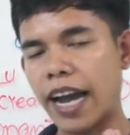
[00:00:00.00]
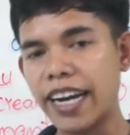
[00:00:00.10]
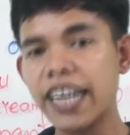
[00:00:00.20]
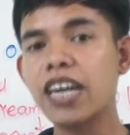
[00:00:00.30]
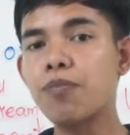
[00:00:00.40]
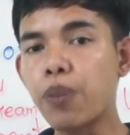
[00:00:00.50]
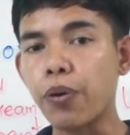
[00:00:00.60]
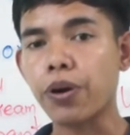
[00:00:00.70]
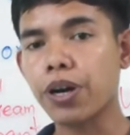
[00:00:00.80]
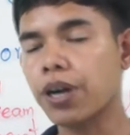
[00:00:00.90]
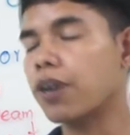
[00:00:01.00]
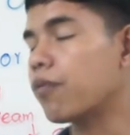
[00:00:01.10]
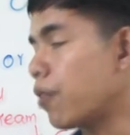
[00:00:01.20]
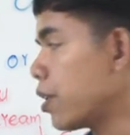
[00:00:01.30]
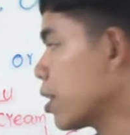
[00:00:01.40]
need a book.
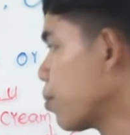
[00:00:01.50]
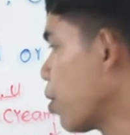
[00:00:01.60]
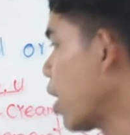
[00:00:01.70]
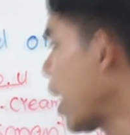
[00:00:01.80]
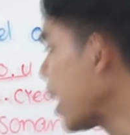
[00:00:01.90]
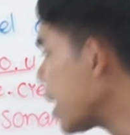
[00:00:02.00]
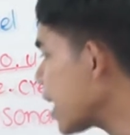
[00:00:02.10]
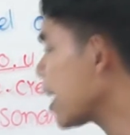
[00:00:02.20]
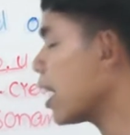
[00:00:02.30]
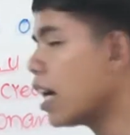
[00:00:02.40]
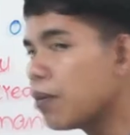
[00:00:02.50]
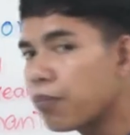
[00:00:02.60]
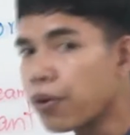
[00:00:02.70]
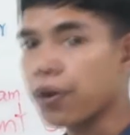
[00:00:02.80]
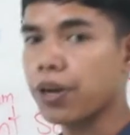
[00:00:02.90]
For example, I need a
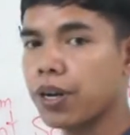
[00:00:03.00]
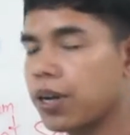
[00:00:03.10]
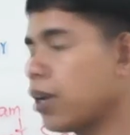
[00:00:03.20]
book.